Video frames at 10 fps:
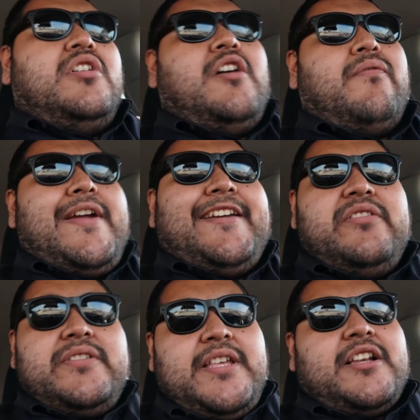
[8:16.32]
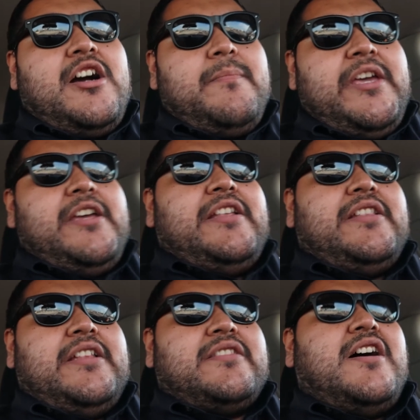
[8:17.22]
of regulars that come in
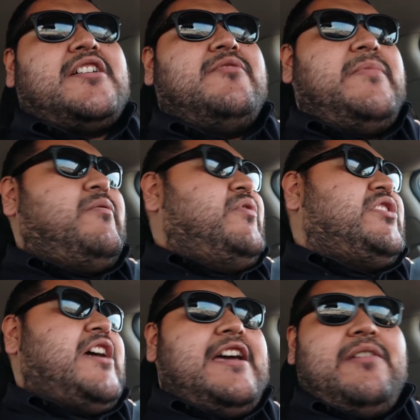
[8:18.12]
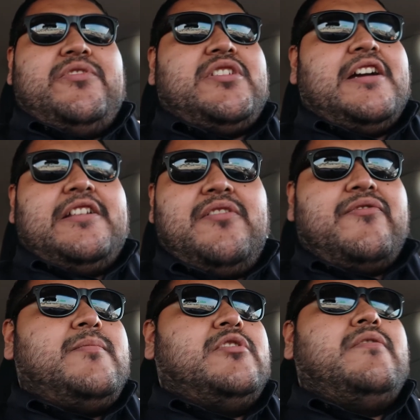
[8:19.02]
and talk to me, and we chat and we talk, and they're
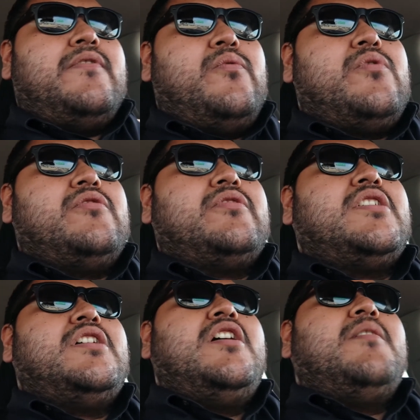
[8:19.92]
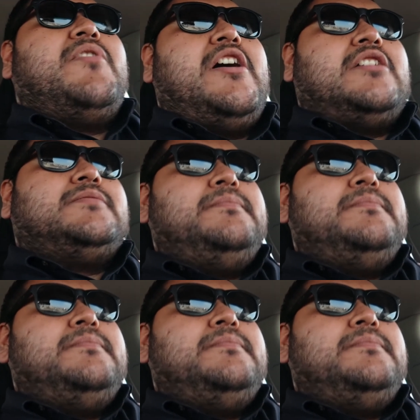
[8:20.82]
from all over the world. But